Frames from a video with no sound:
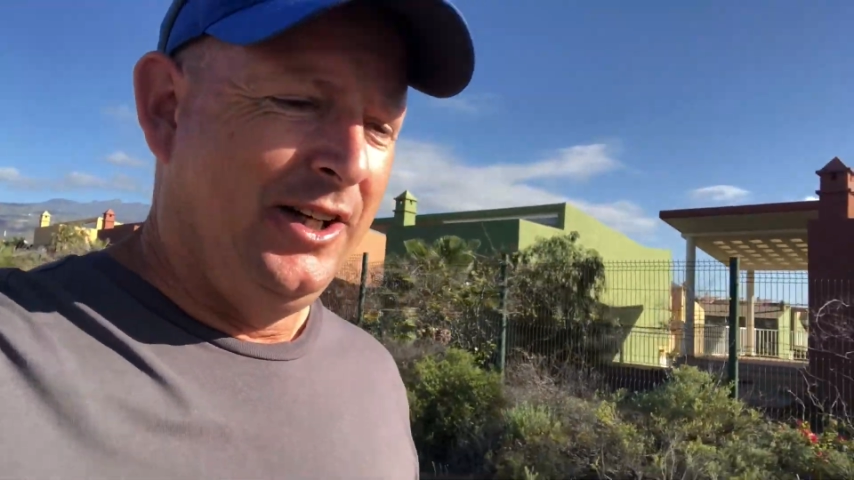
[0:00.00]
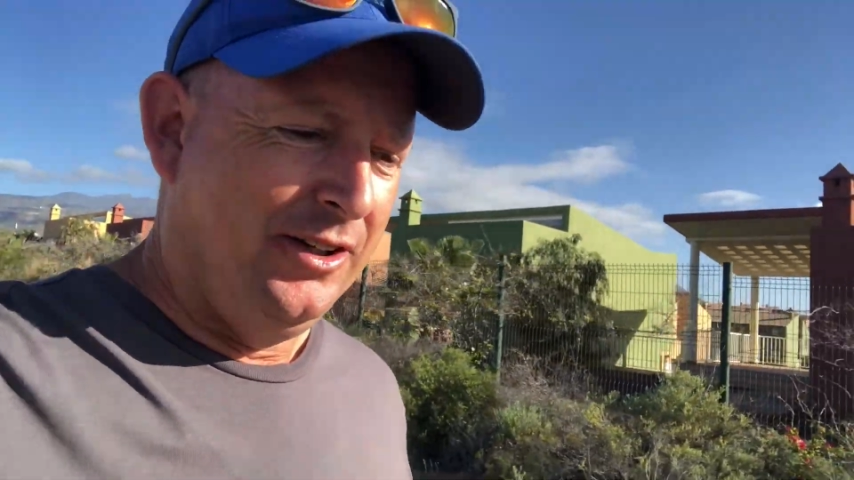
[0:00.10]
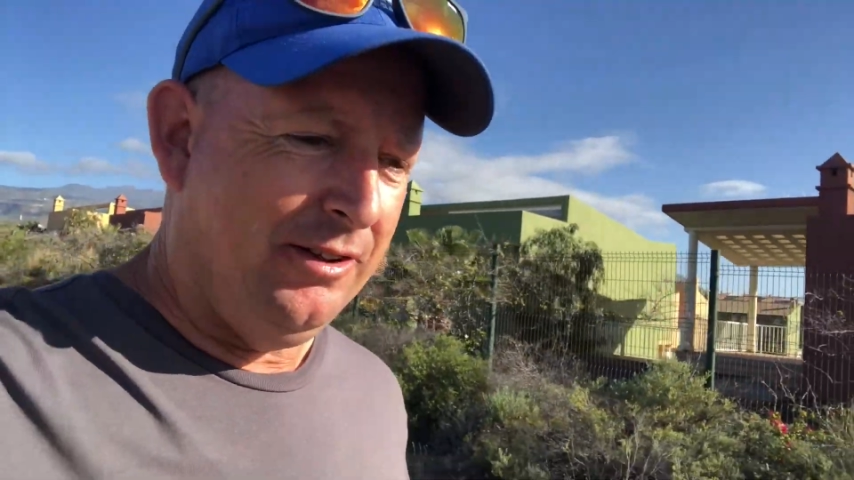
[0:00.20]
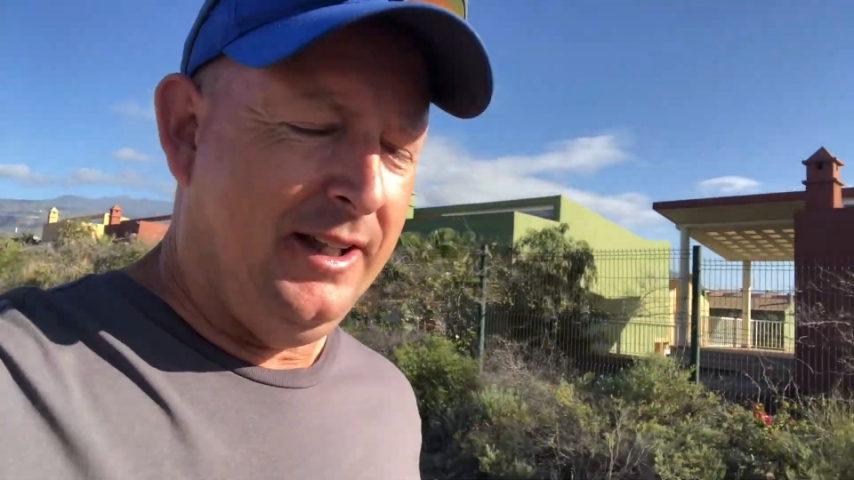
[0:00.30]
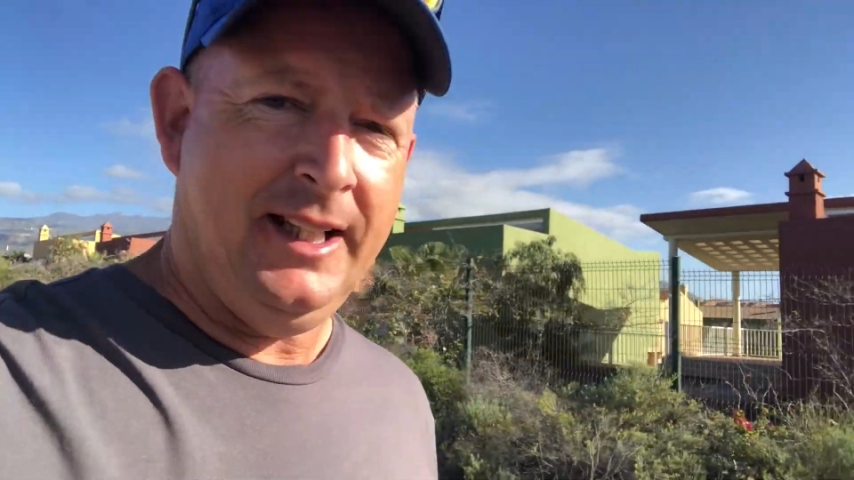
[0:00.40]

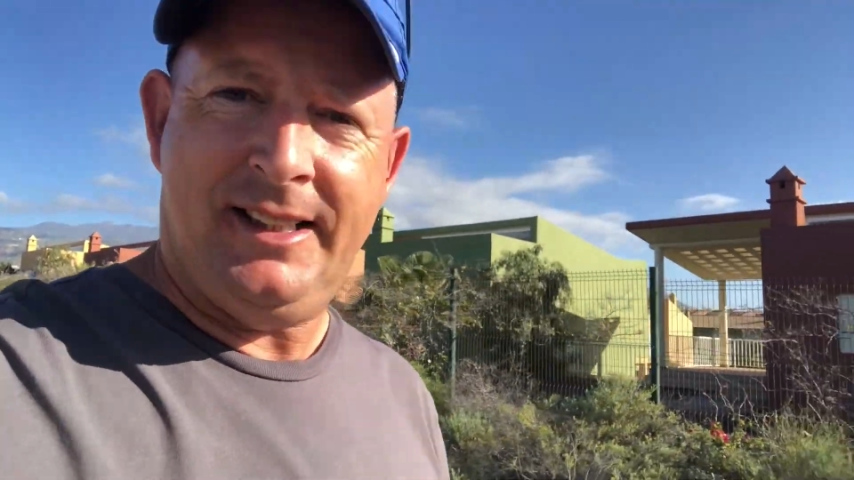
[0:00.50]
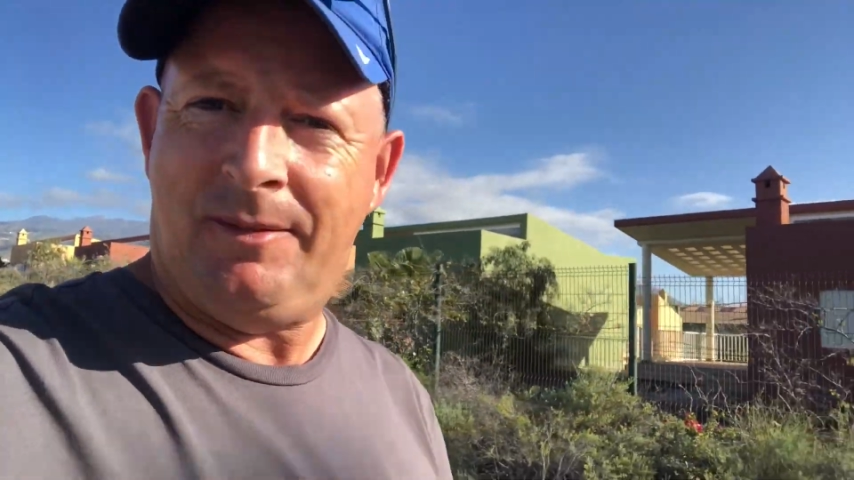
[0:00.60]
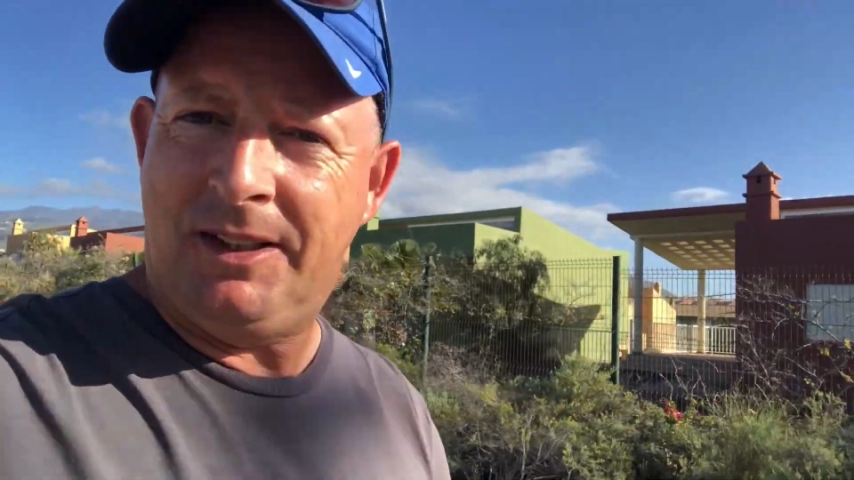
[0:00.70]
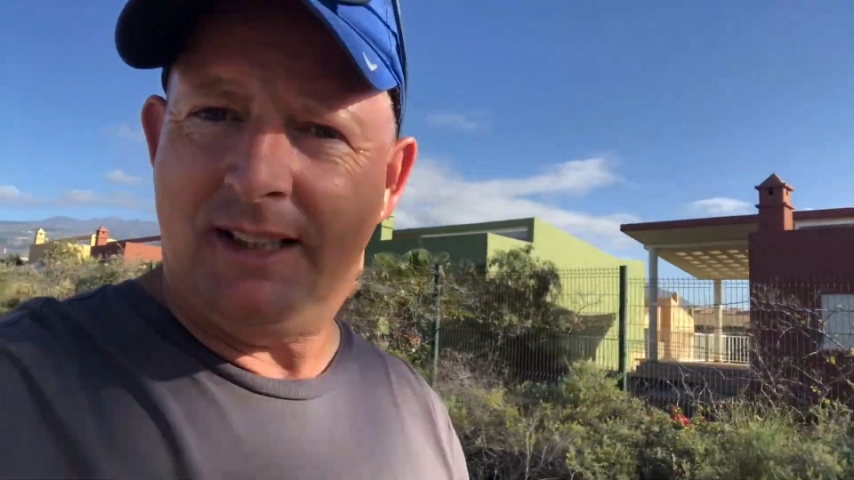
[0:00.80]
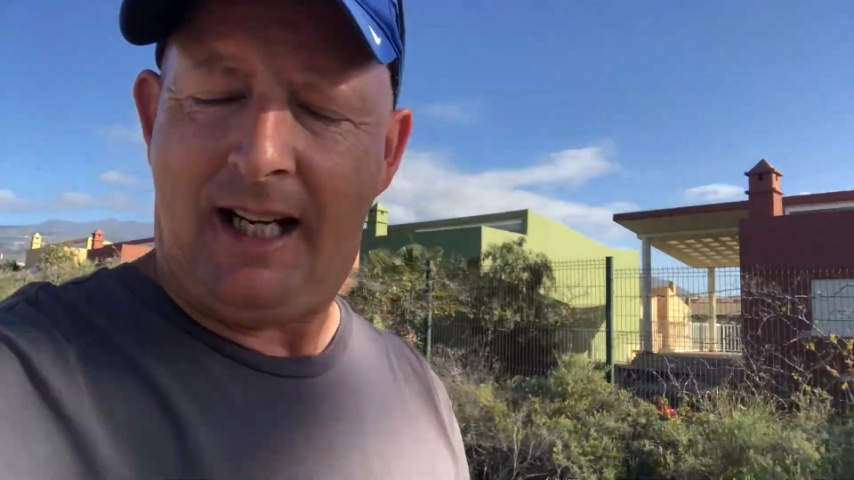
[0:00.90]
three things
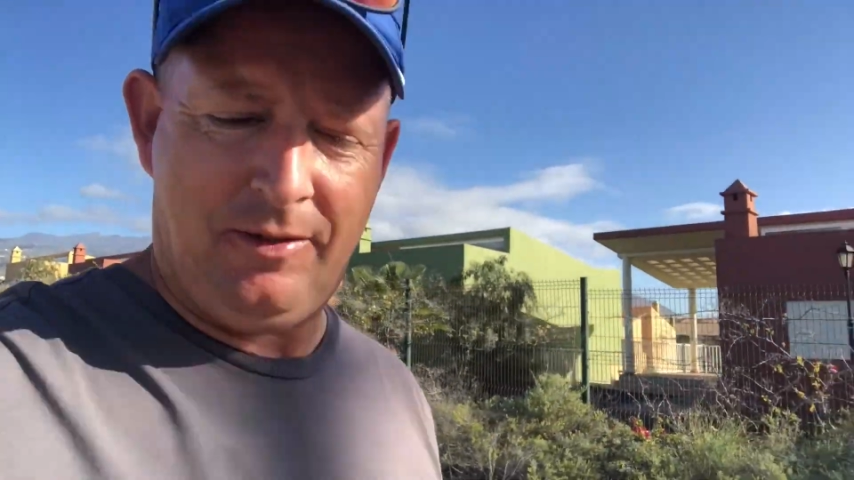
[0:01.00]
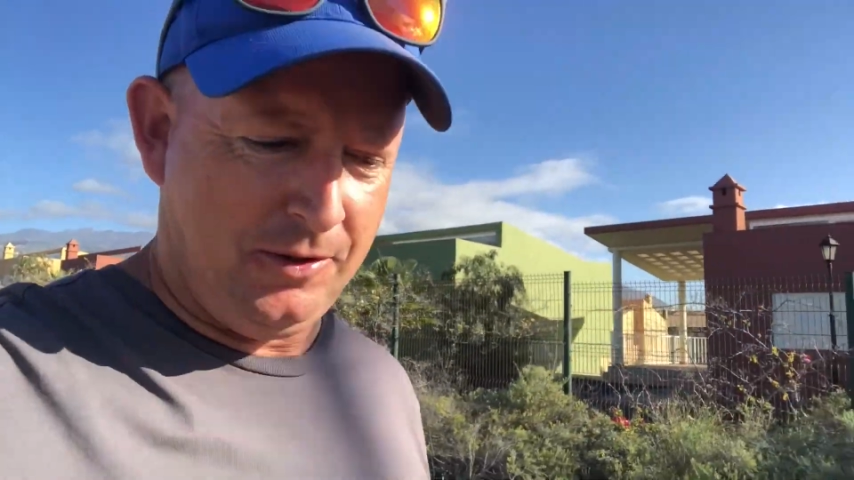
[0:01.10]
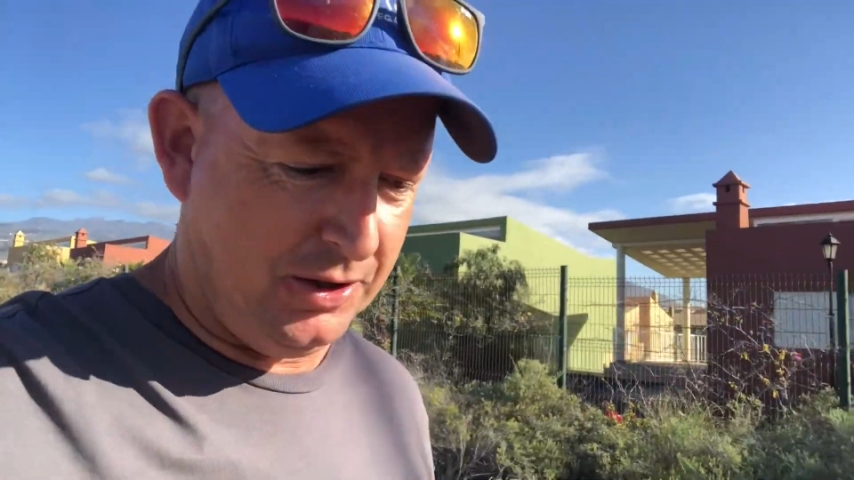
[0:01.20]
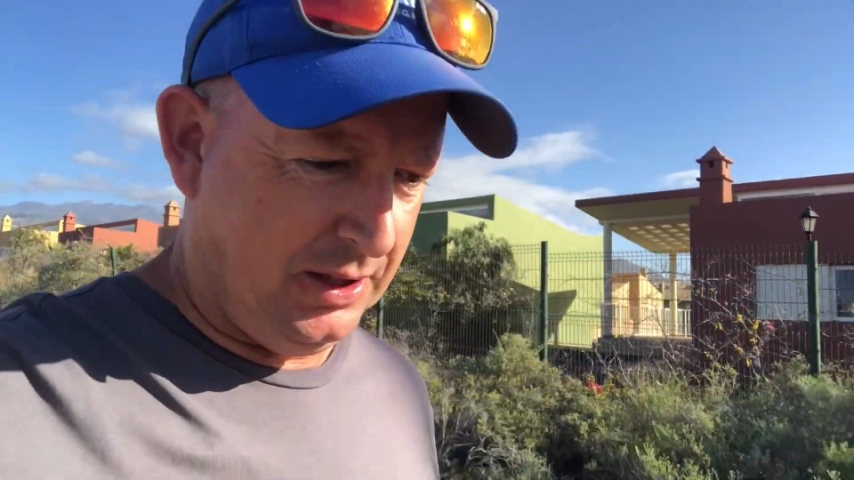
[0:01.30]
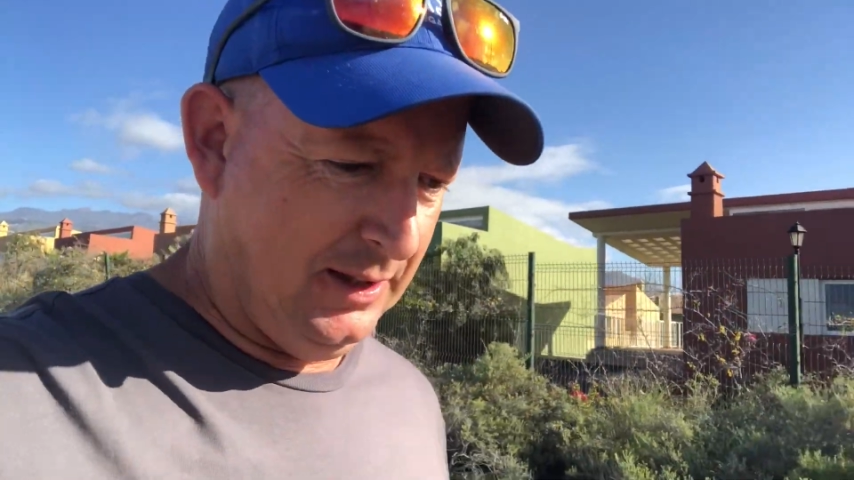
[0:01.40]
happening today.
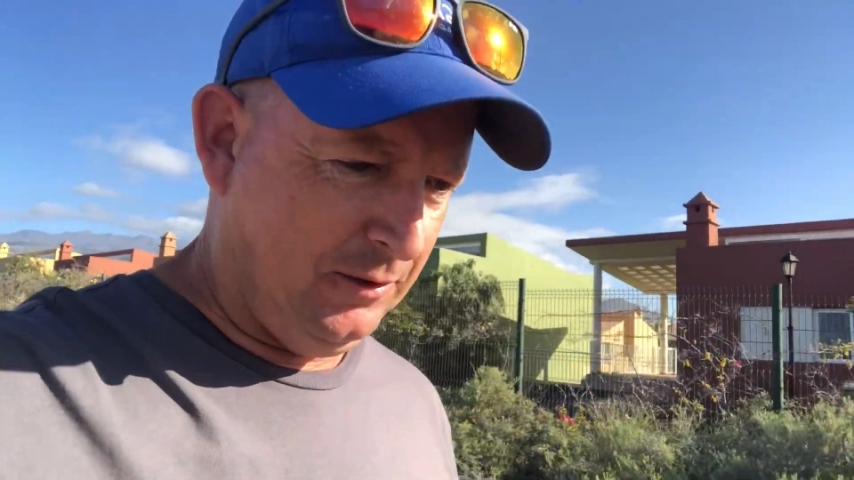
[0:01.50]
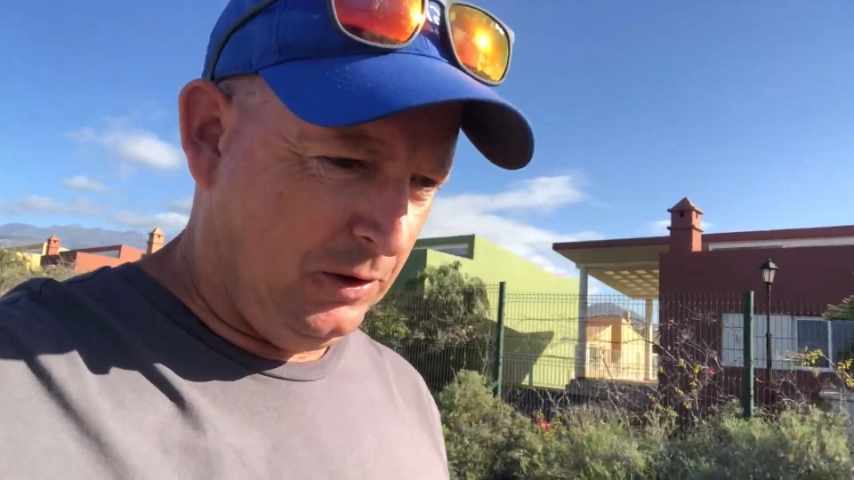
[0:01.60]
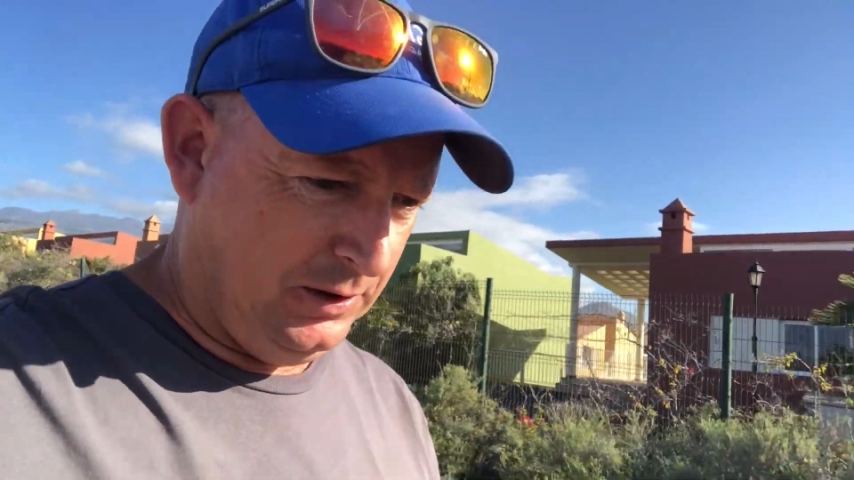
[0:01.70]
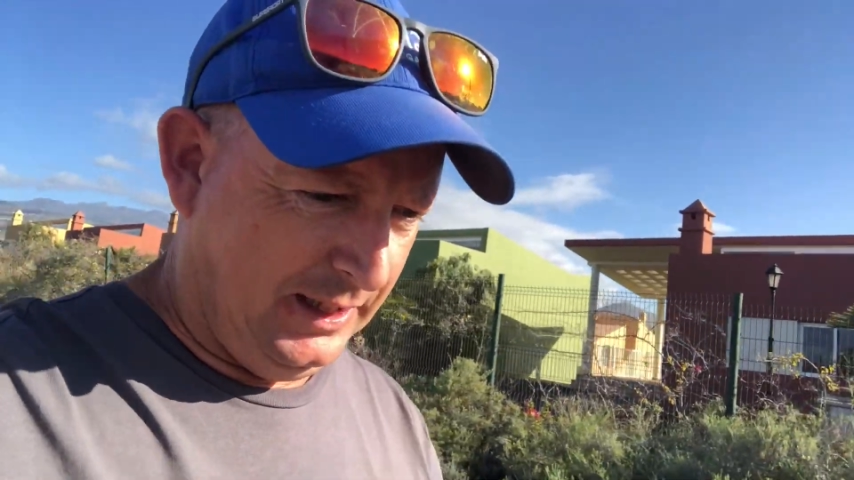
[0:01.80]
First thing of all